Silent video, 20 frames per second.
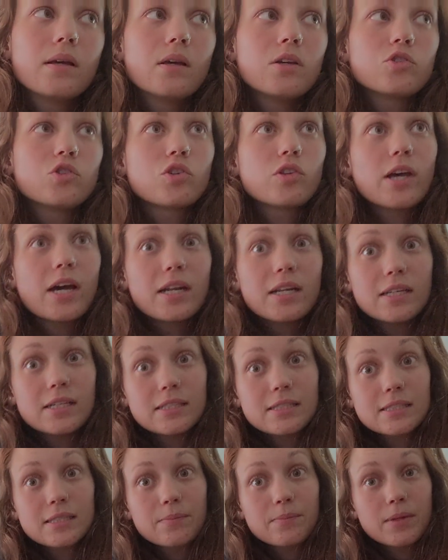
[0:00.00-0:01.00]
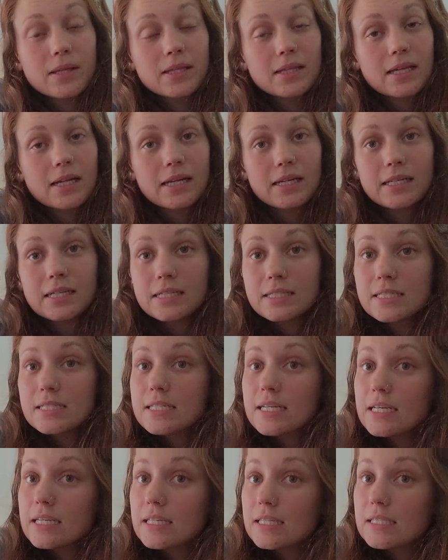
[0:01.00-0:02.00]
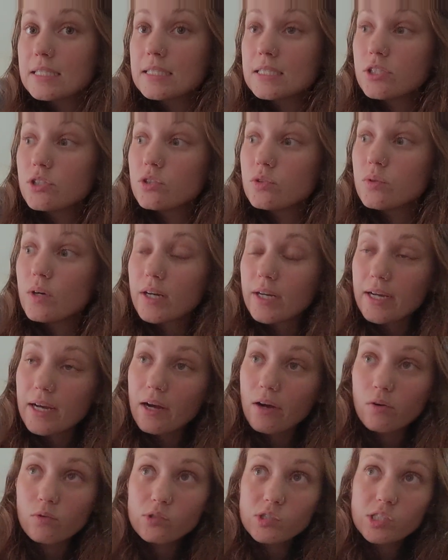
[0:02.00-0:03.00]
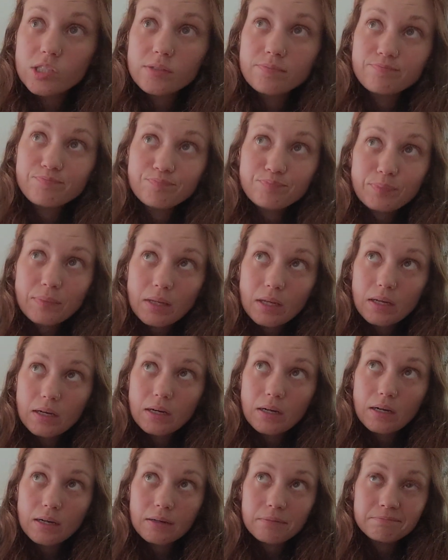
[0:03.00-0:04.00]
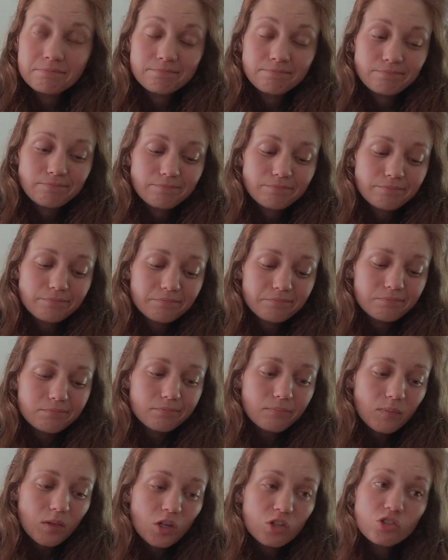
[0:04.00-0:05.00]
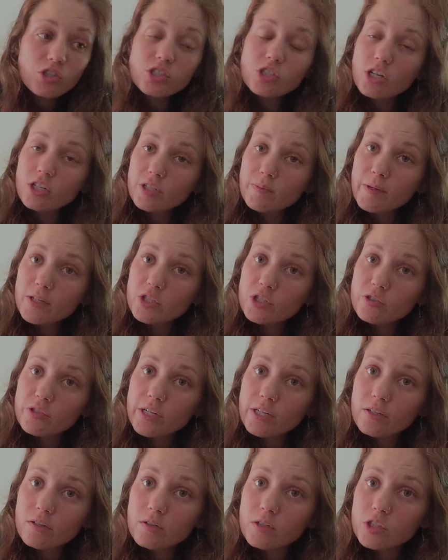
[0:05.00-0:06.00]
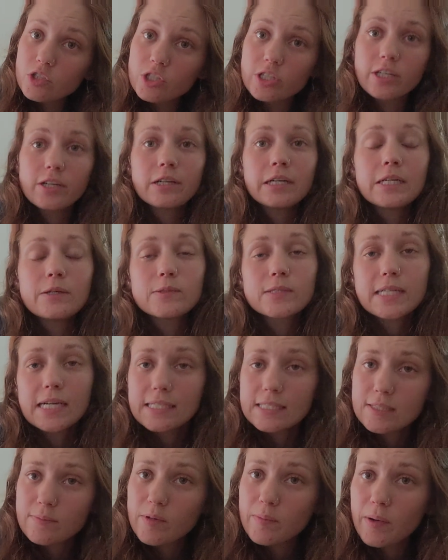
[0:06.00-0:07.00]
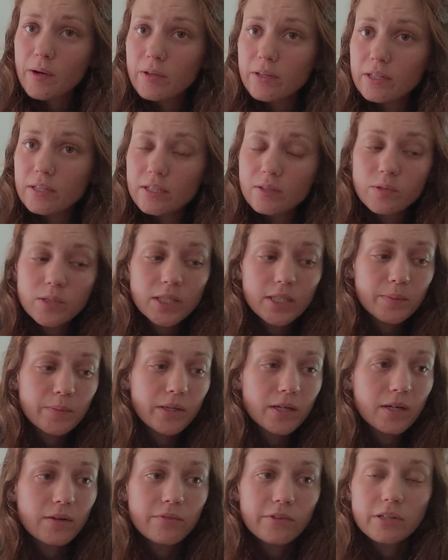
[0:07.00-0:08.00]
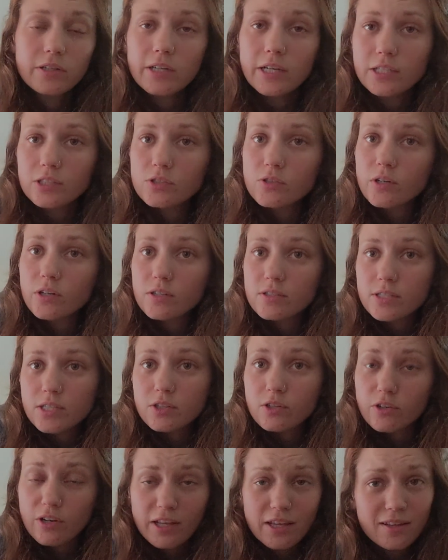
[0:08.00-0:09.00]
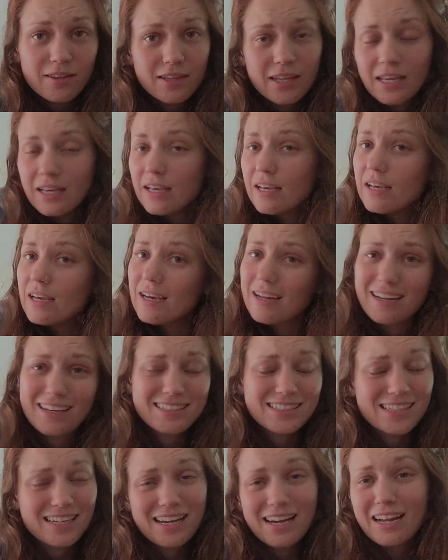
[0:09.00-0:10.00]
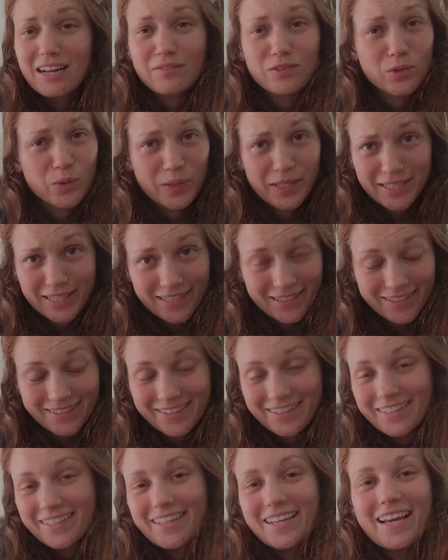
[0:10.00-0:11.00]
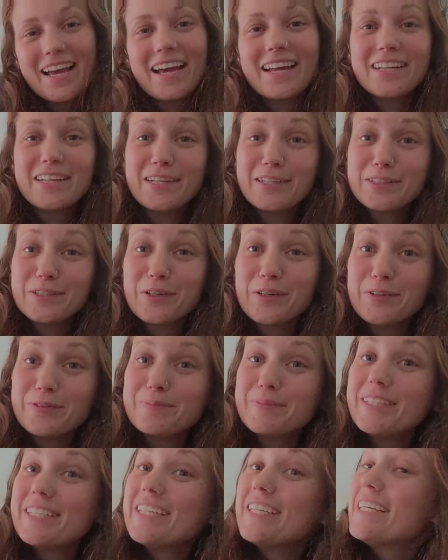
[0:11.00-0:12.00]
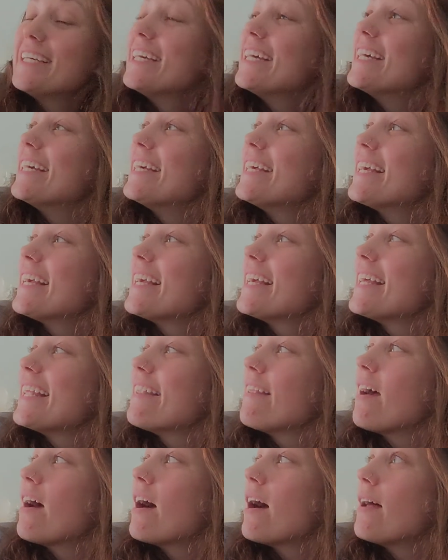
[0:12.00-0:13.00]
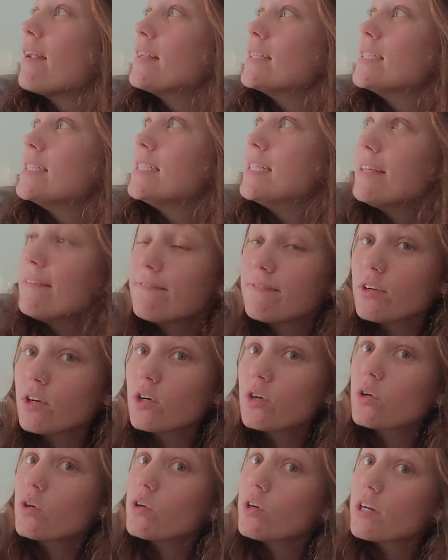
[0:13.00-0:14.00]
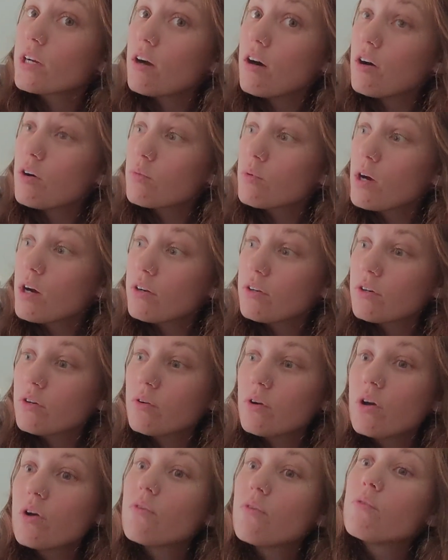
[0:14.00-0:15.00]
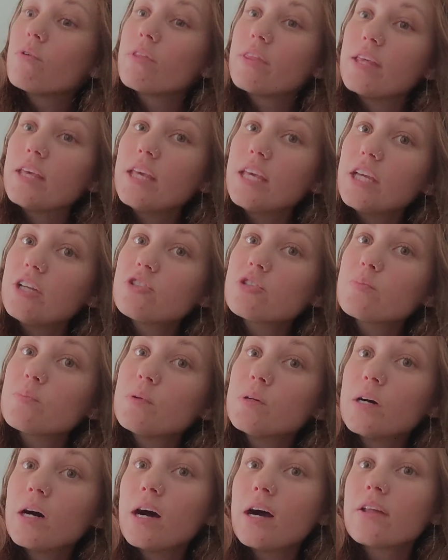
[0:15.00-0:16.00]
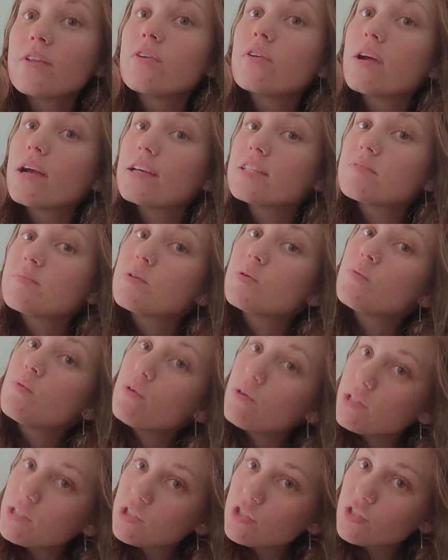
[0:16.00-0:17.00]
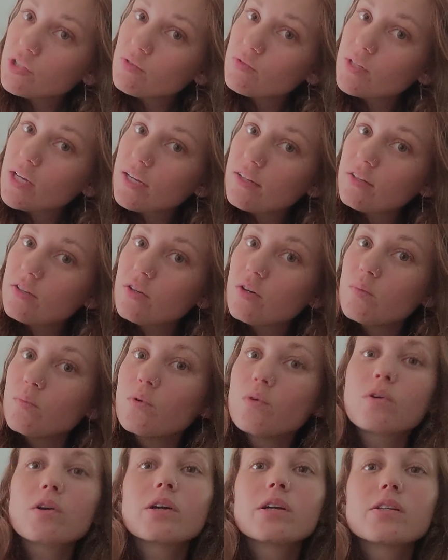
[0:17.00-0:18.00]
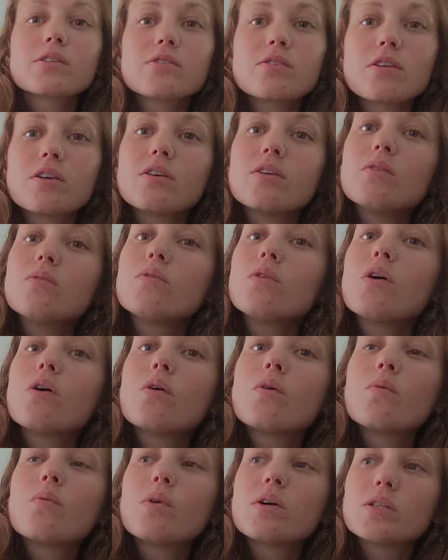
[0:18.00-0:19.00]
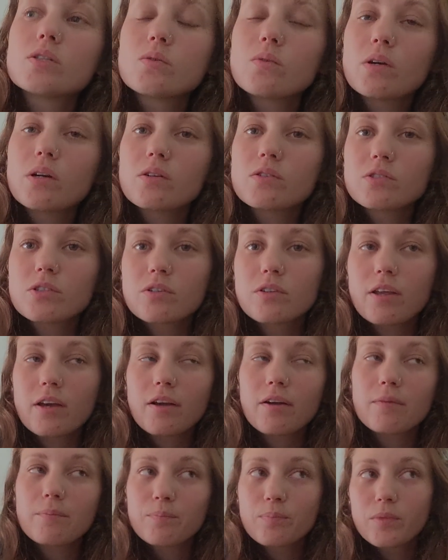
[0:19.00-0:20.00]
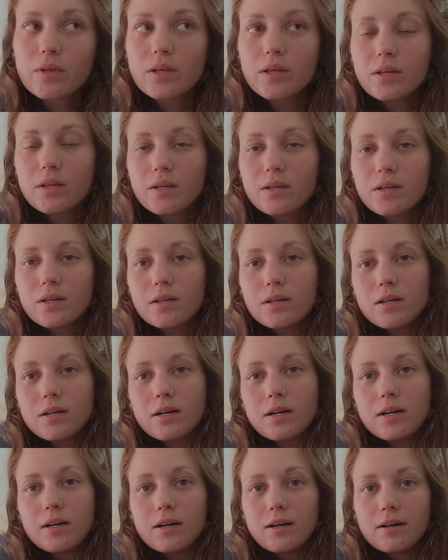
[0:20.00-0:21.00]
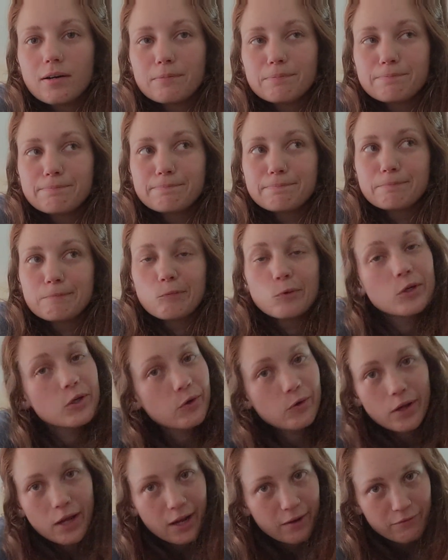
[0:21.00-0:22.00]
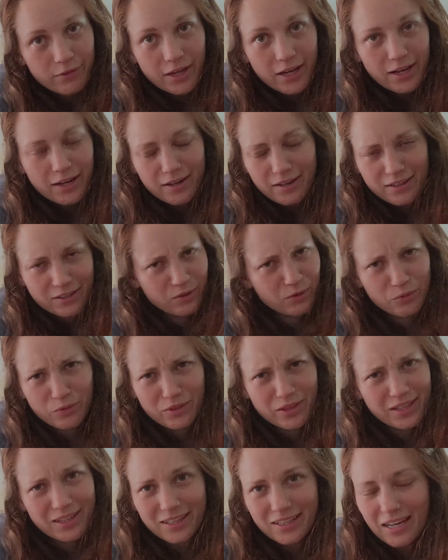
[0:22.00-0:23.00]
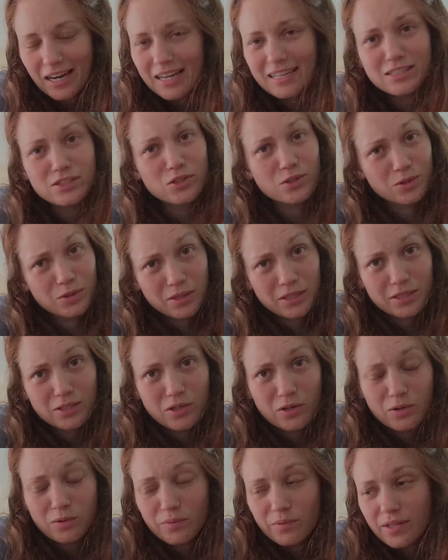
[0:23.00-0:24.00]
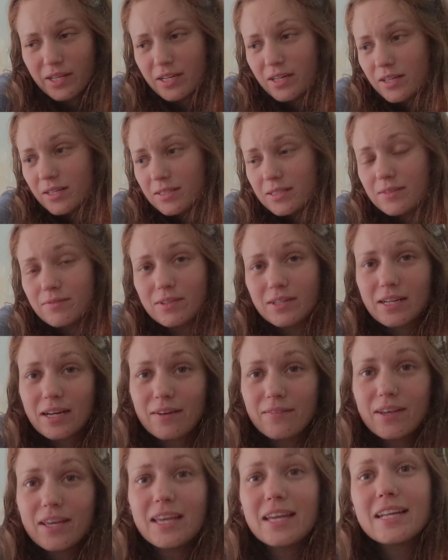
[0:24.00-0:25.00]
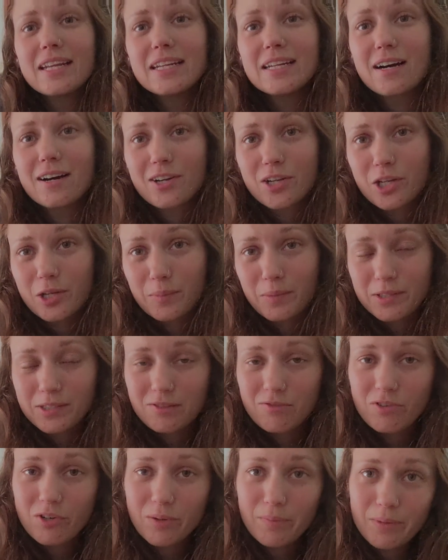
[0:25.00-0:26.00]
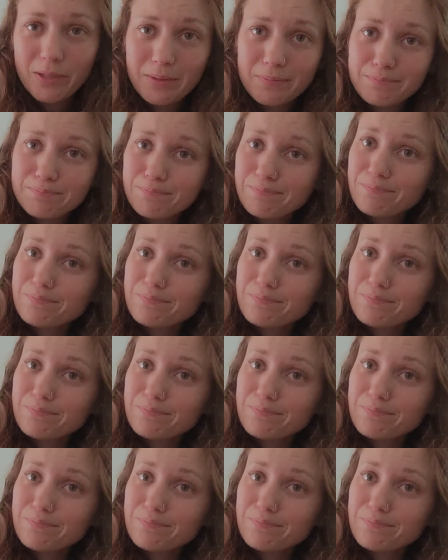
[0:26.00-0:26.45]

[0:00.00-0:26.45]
So that is something that I need to take into account. So I talked to my geotechnical engineer. He was asking me about the liquid limit of the clay soils underneath, and I said, I have no idea. And he told me in Denver or in Colorado, with each plot, there has to be one geotechnical boring so that you know what soils are there. We don't have that, I don't think. I certainly don't. They didn't even have any documents for me.